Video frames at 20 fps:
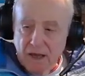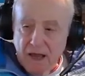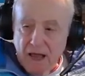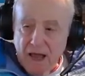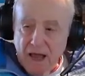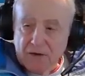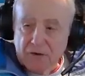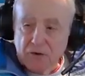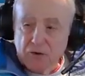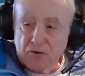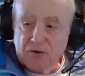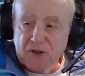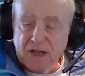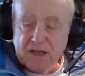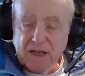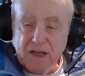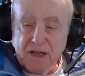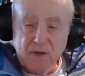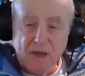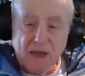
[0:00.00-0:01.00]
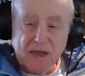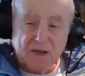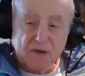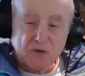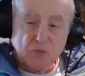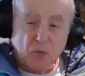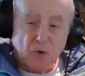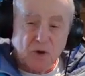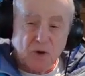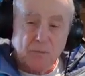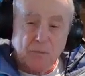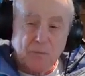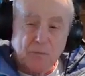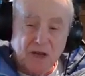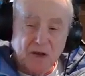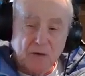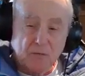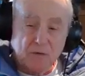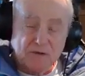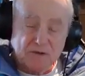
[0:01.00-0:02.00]
And you're taking that as one
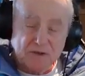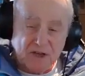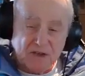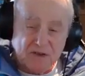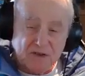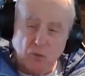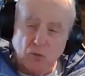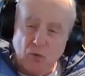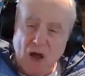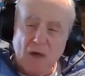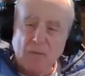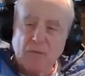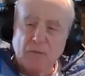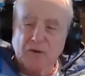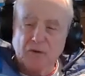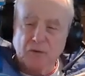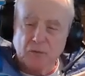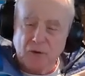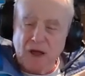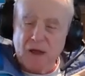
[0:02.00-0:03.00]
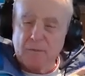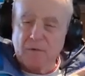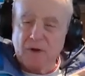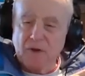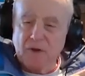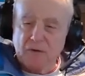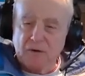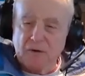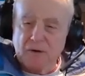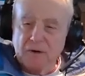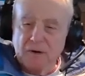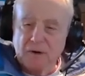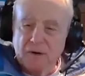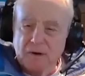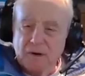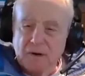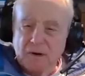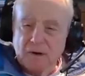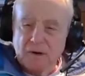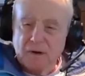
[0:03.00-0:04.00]
big rejection. Why would grandmother
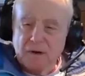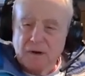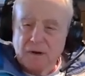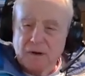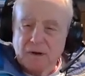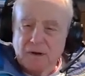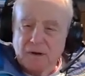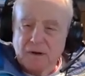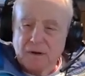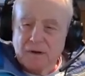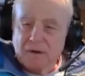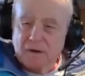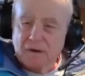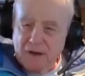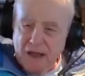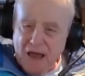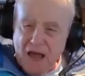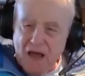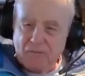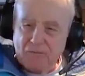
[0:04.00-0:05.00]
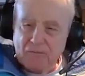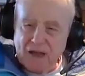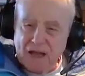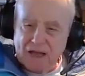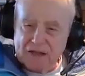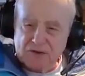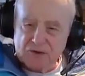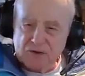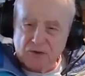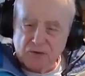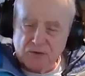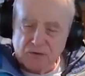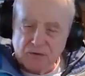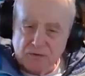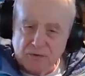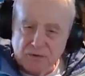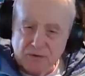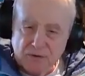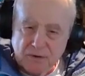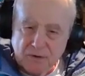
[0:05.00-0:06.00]
laugh at you?
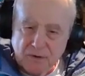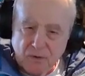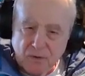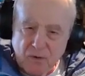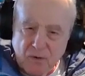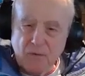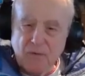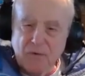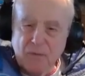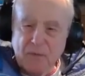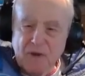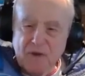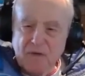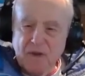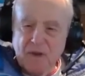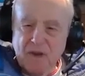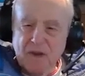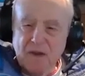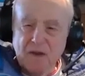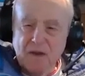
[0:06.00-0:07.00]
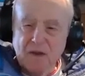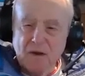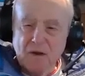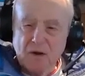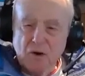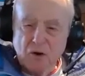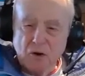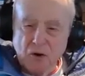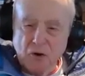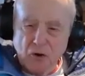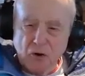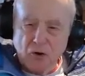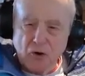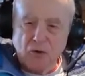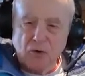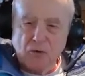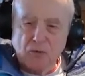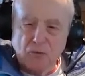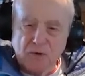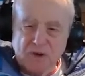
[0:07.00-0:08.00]
What would be the
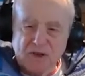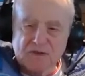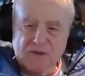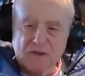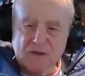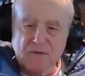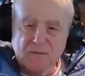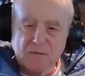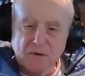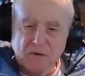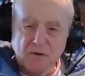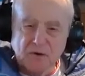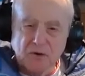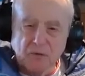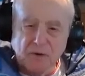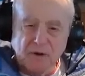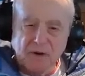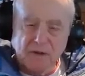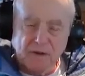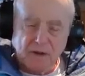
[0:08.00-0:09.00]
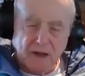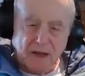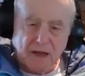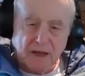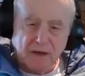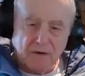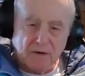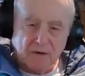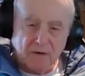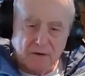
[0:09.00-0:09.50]
her reason for doing that.